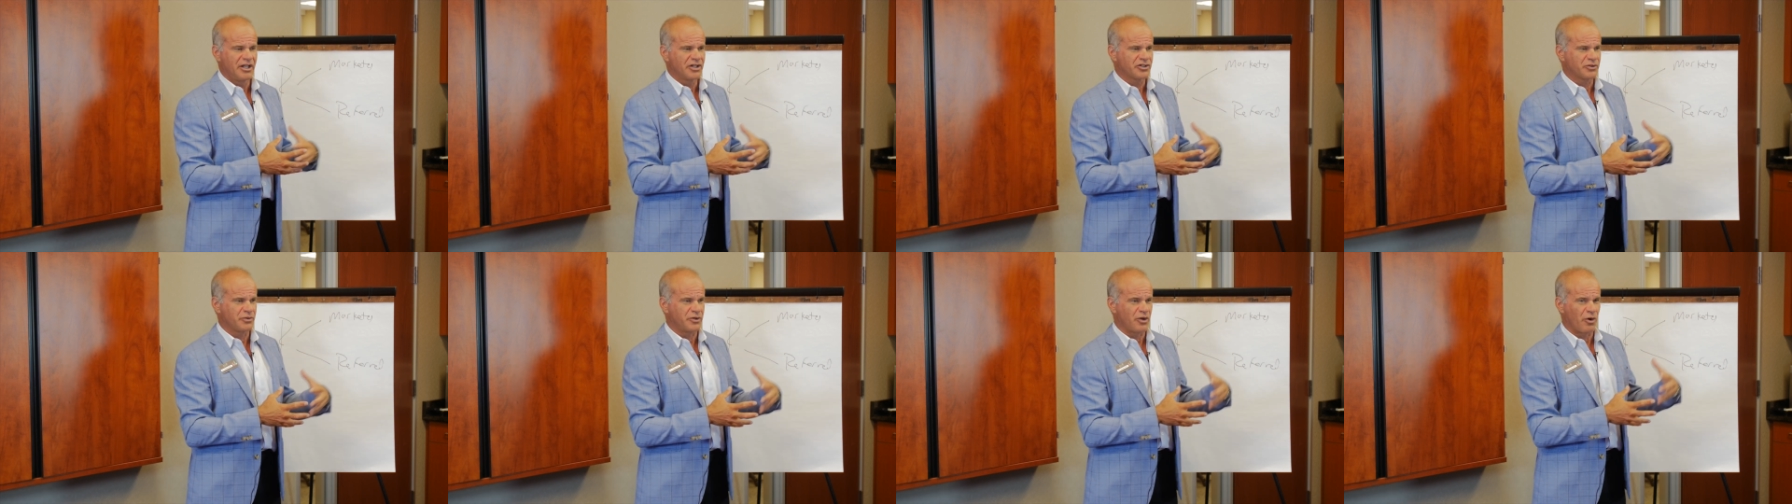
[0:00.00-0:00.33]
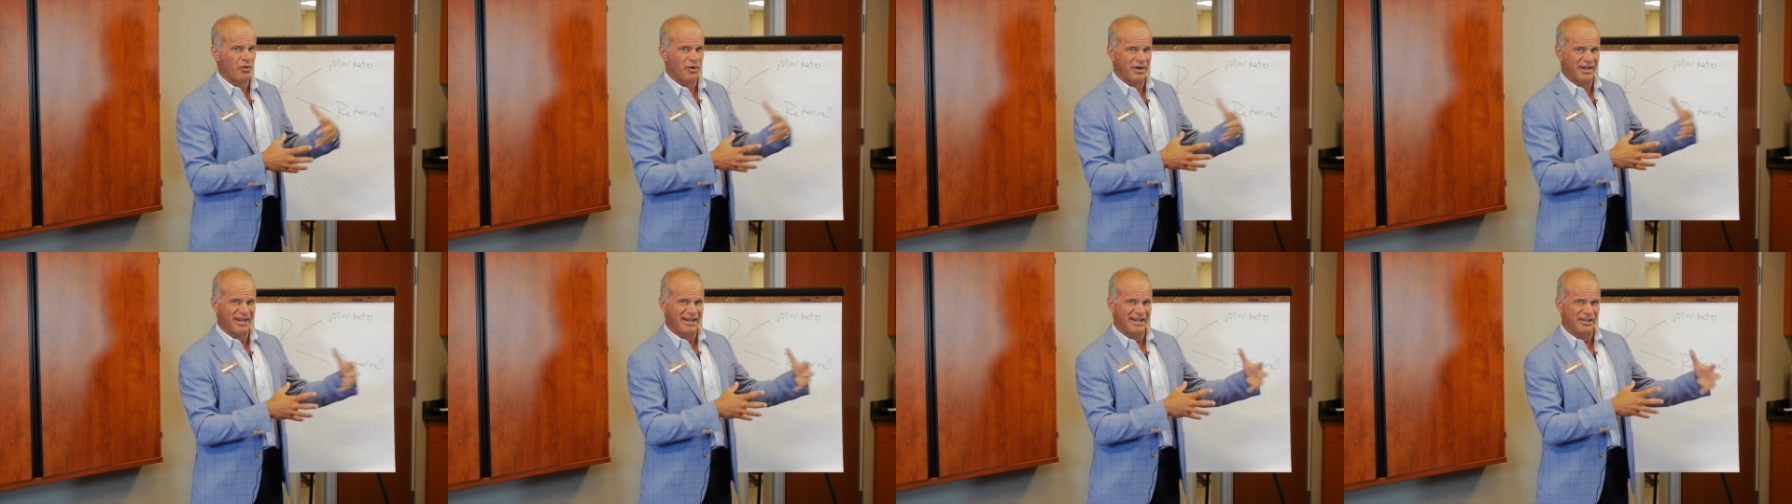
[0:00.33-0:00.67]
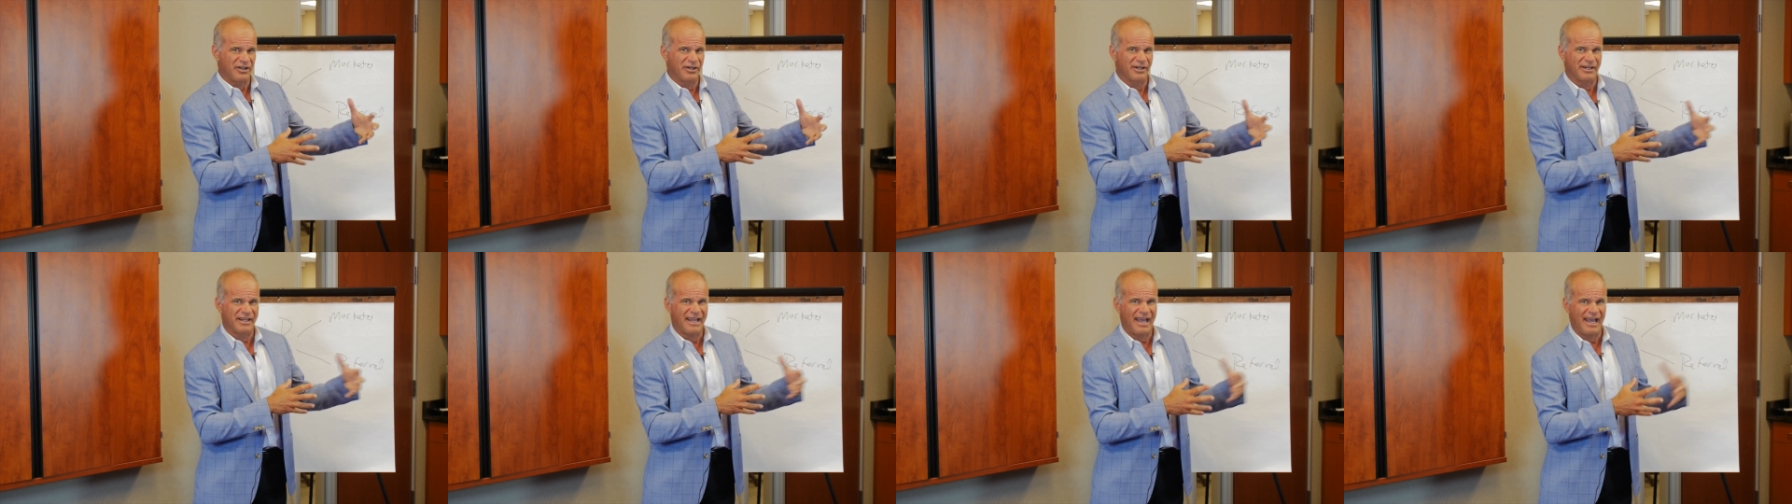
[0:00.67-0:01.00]
so we know we're getting
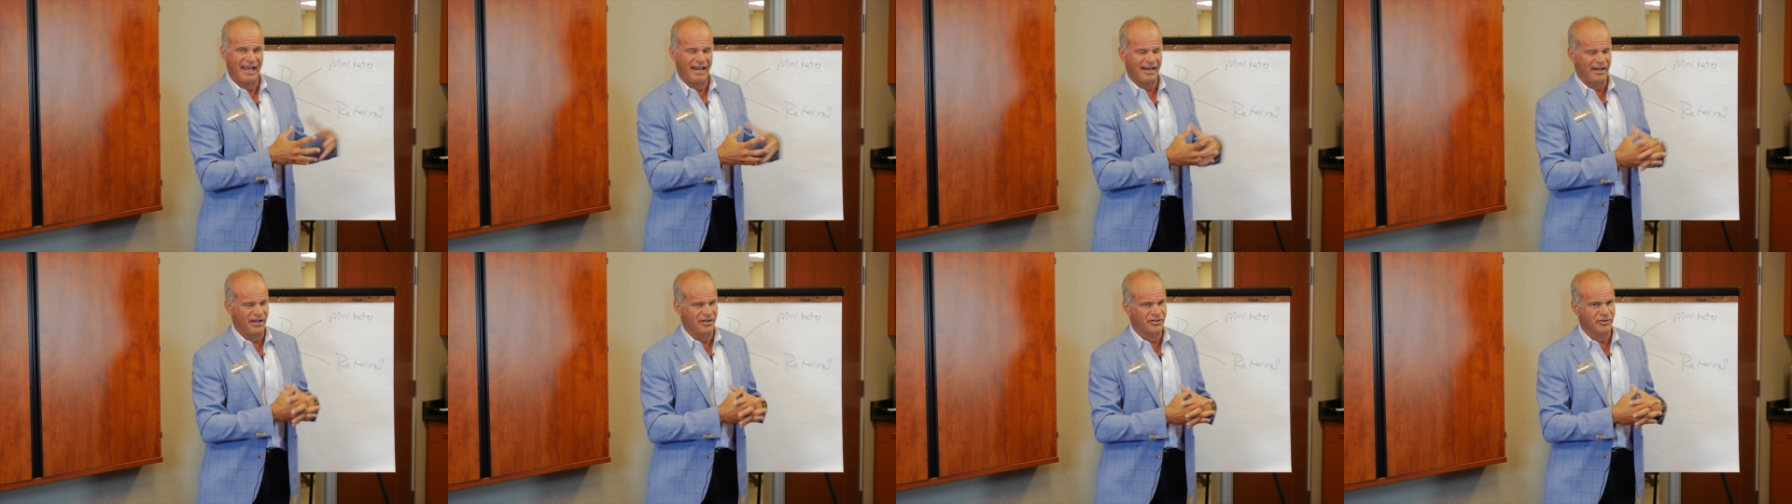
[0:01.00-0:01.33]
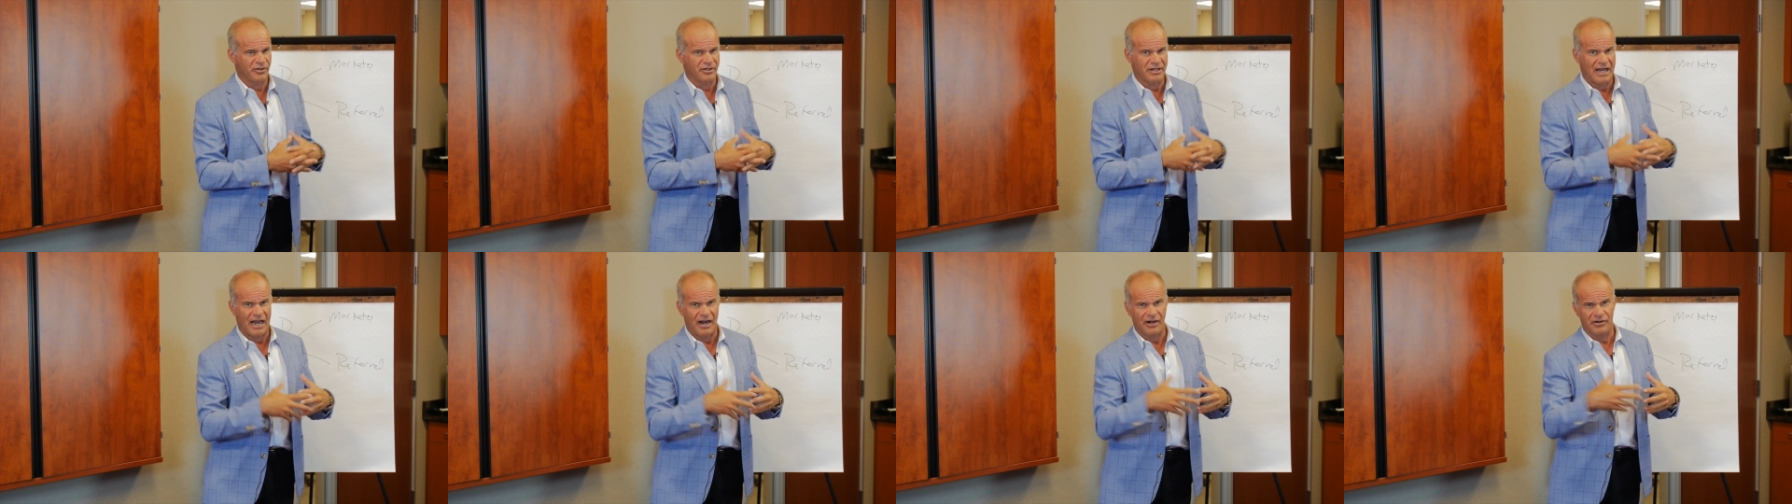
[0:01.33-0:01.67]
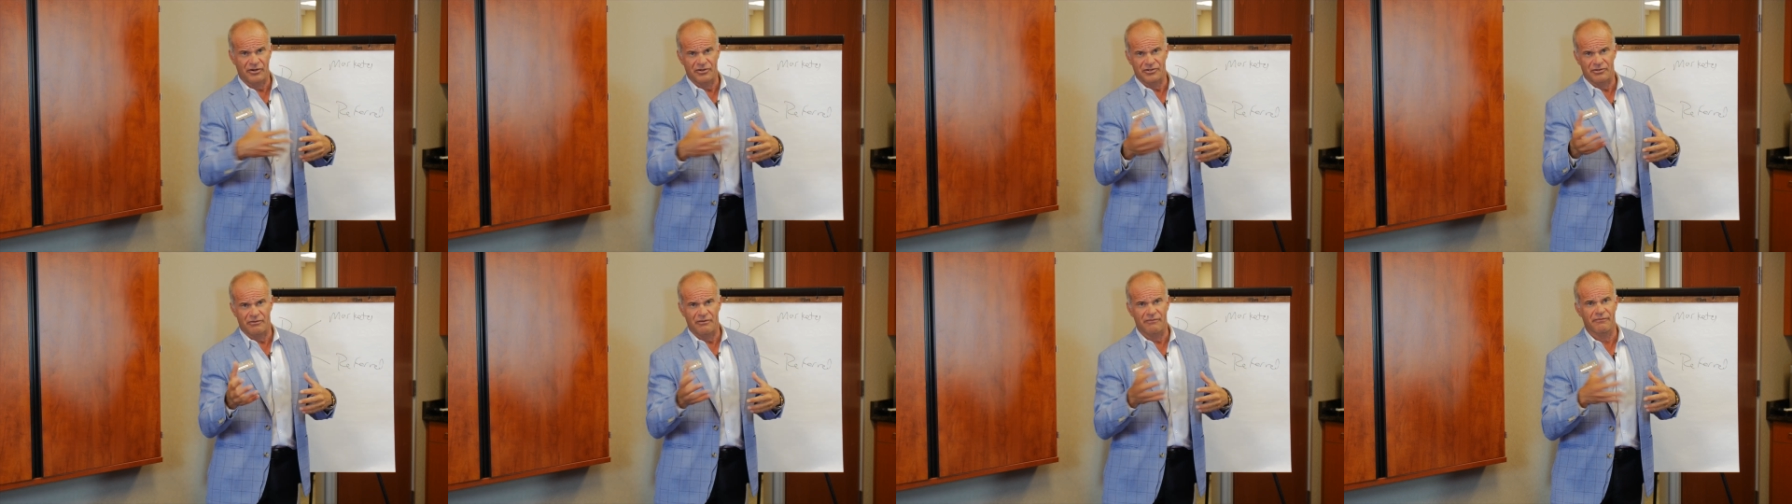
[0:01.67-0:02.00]
good candidates or
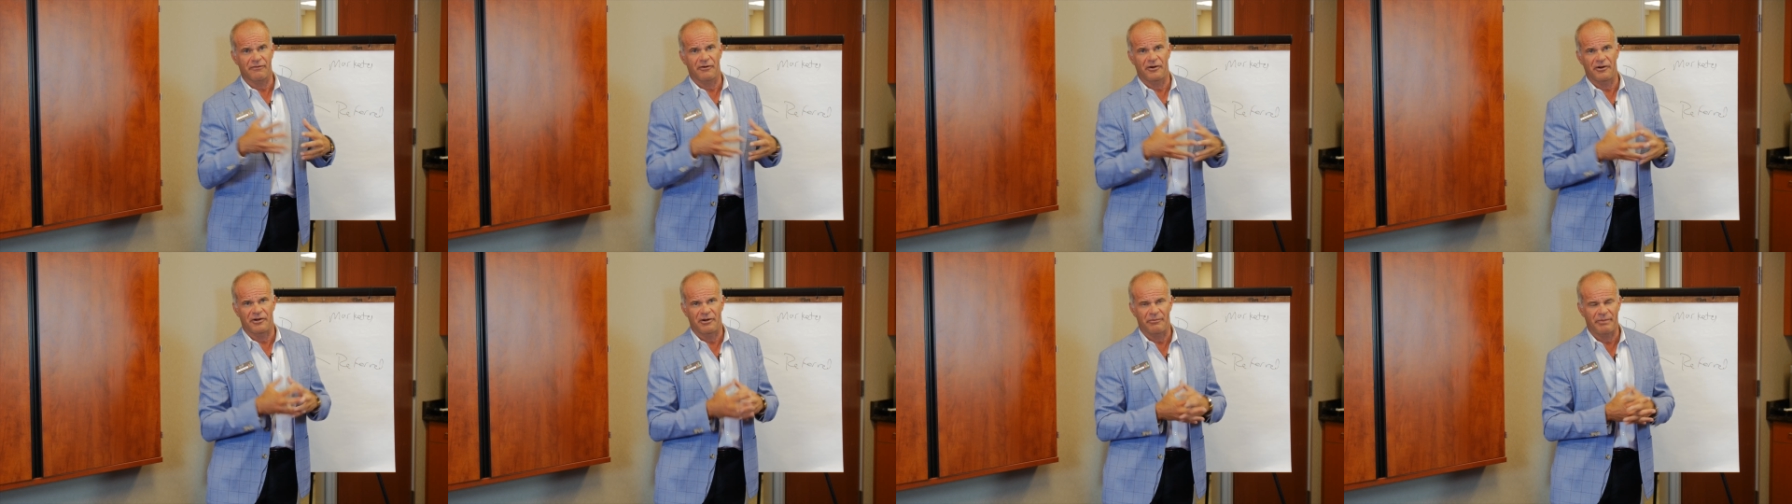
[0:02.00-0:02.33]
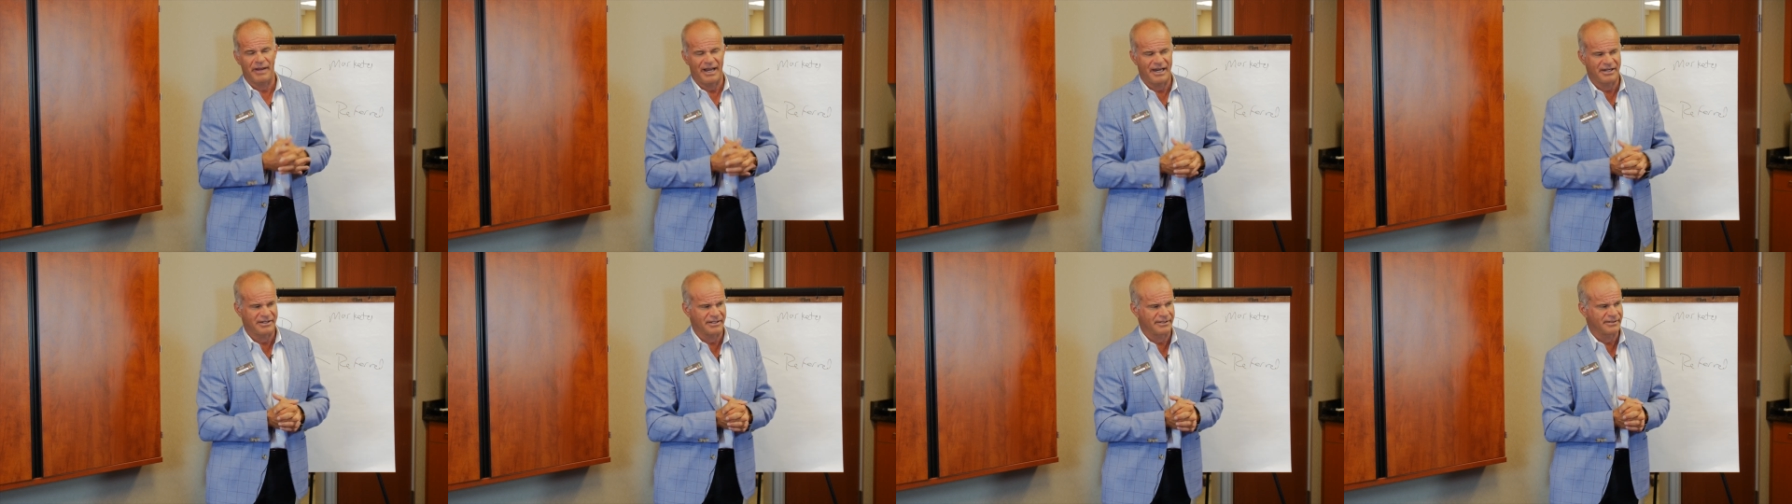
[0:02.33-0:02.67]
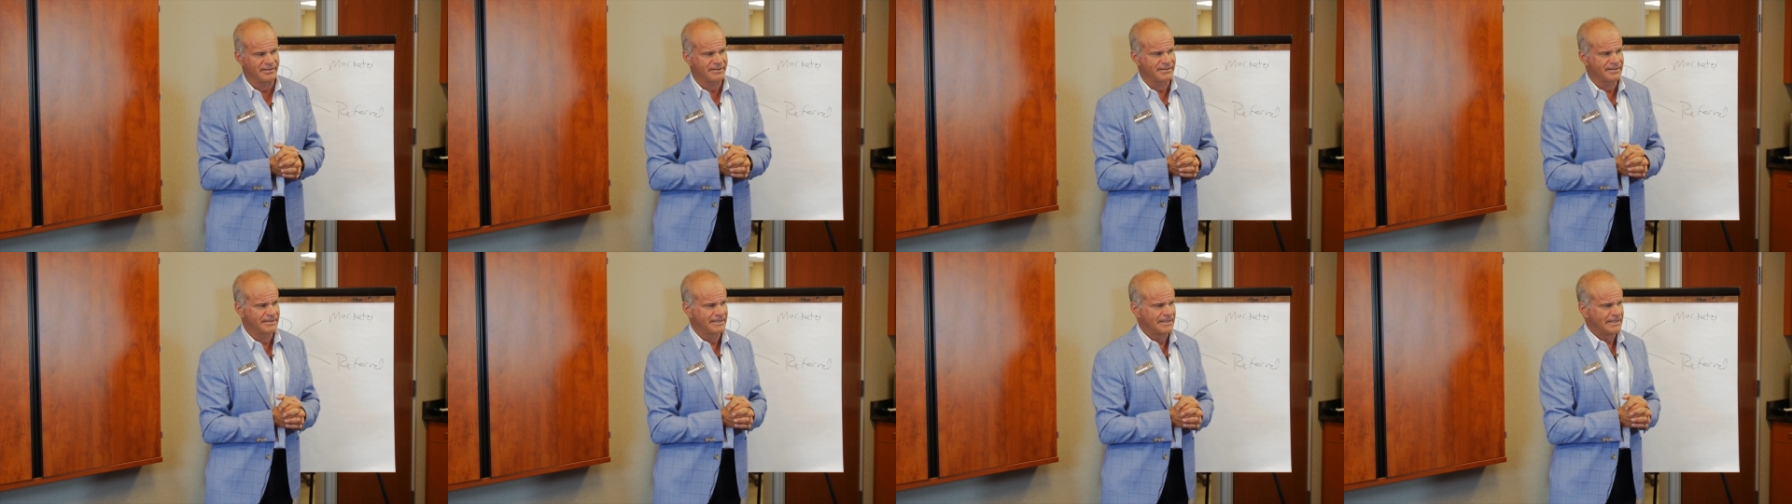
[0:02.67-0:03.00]
doctors are referring their
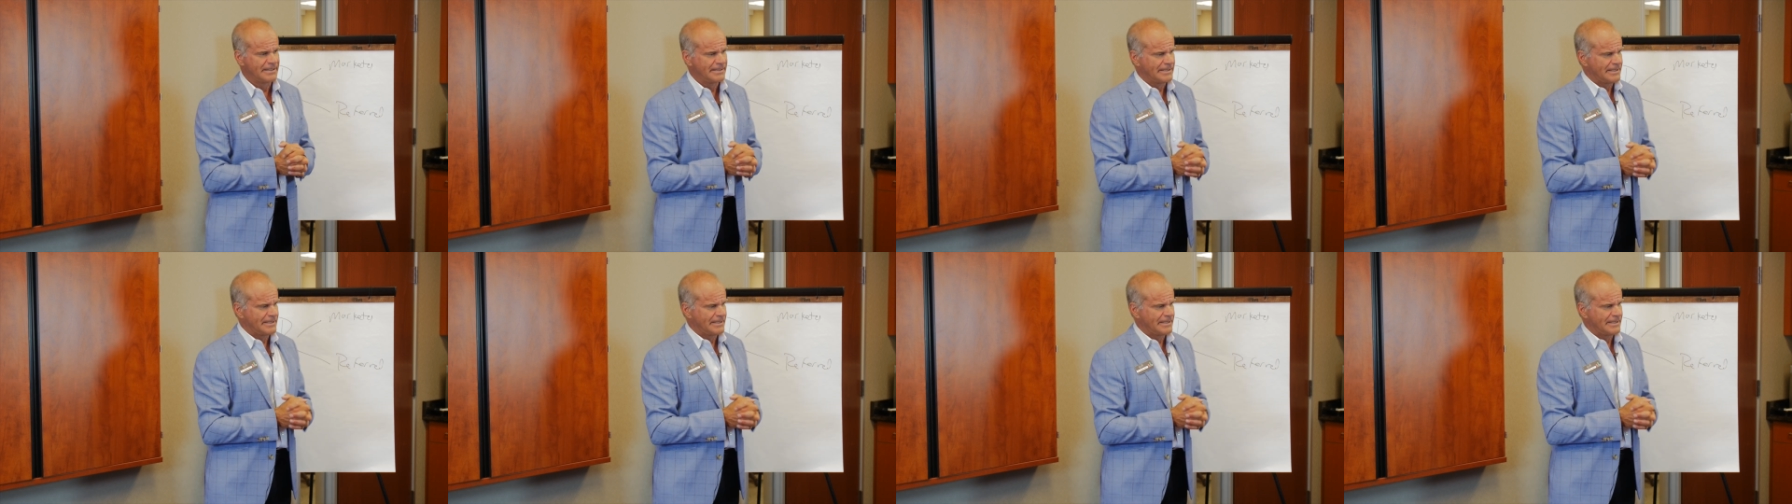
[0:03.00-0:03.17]
patients.